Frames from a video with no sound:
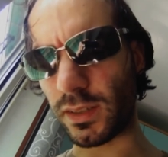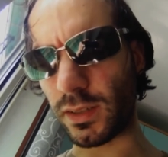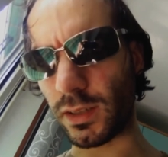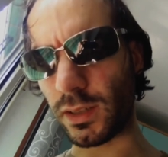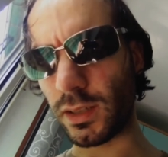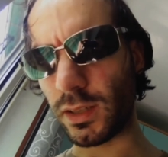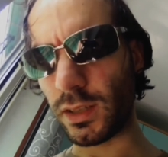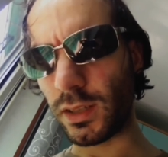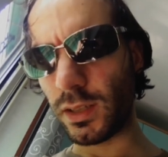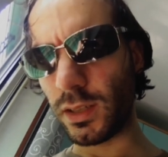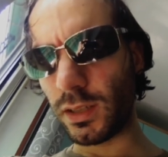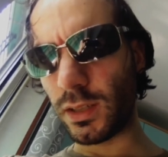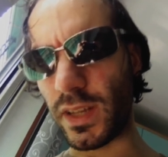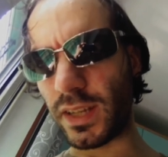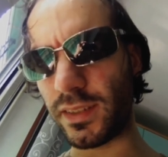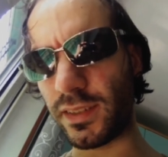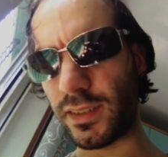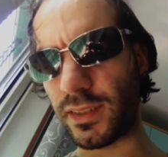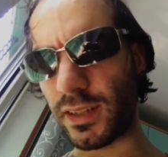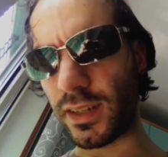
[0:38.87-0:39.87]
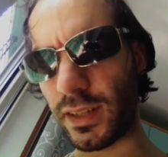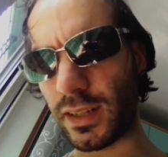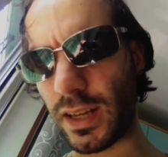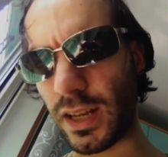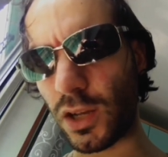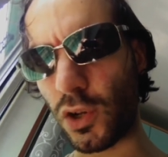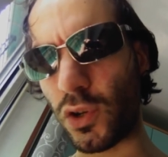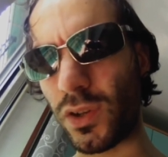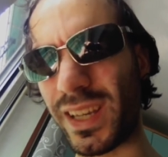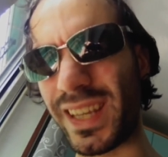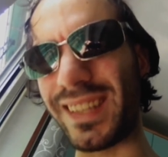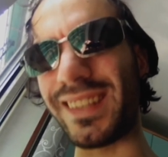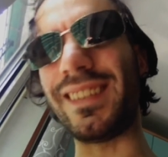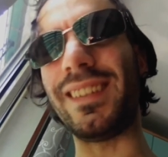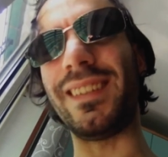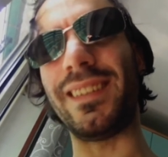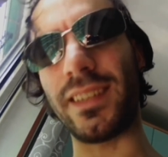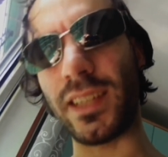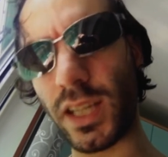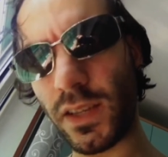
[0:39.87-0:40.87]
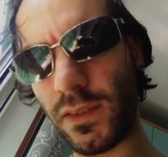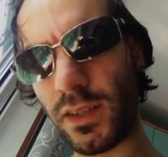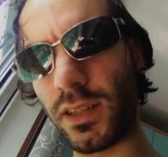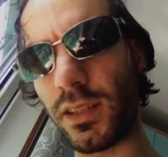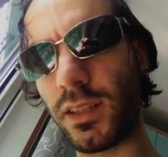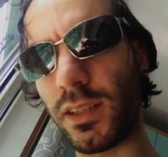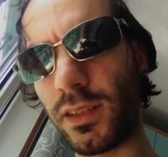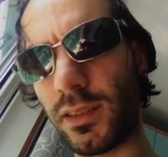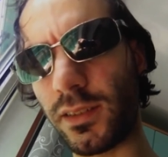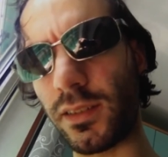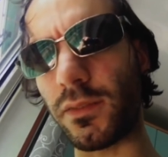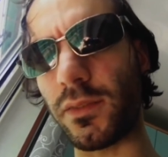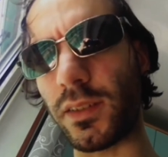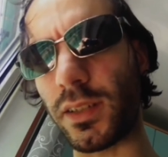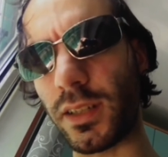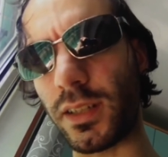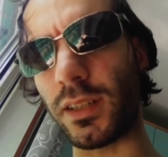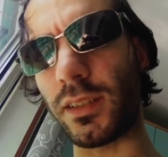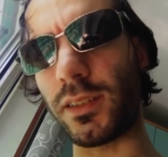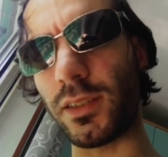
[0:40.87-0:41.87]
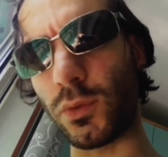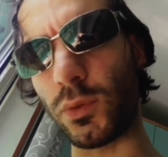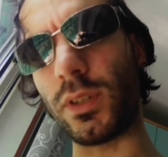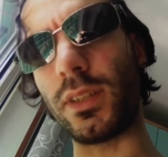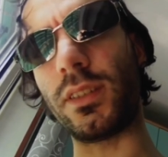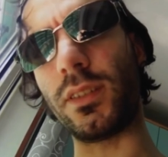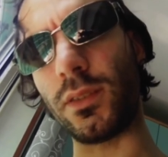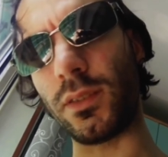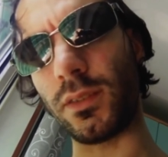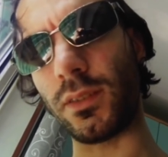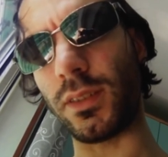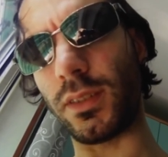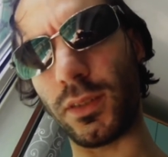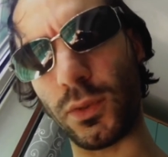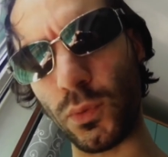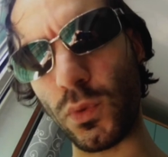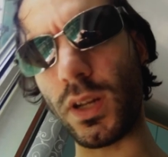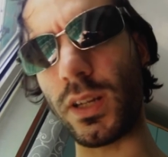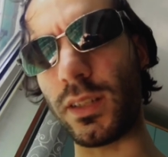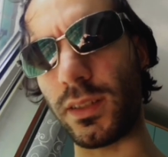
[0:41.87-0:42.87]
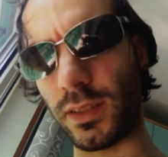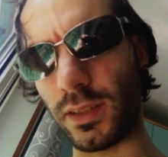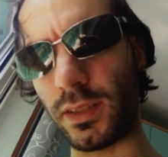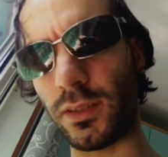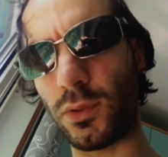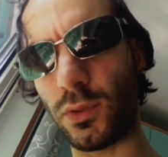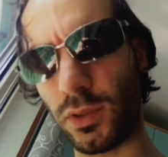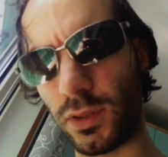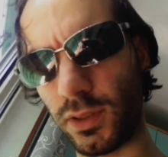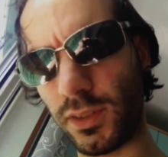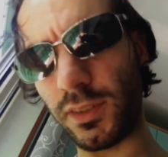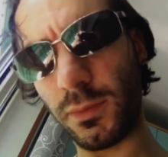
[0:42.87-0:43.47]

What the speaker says: There is right now 87 and 8 Fahrenheit 31 Celsius.